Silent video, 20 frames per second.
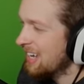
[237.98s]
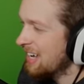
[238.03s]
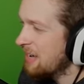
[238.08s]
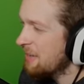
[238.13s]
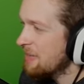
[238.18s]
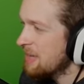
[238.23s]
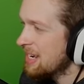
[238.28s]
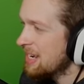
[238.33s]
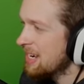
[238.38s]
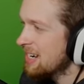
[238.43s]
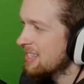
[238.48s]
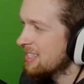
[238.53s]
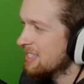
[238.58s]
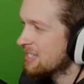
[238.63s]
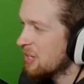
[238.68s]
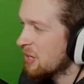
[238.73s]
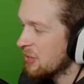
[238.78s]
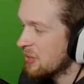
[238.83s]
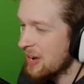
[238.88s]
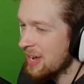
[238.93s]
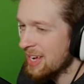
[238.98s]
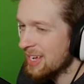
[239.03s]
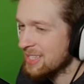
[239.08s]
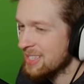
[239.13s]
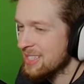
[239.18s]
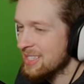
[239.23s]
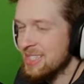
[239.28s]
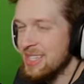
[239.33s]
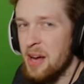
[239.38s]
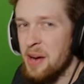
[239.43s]
I mean, it is correct.
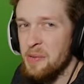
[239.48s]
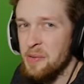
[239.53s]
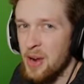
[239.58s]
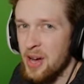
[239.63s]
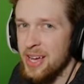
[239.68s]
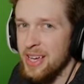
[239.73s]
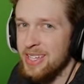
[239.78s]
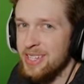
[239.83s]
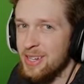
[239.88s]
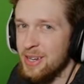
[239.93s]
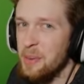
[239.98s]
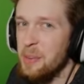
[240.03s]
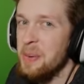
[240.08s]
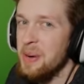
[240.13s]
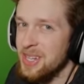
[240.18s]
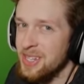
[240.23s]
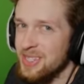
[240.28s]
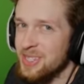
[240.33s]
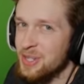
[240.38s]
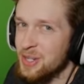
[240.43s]
It's not right, but it's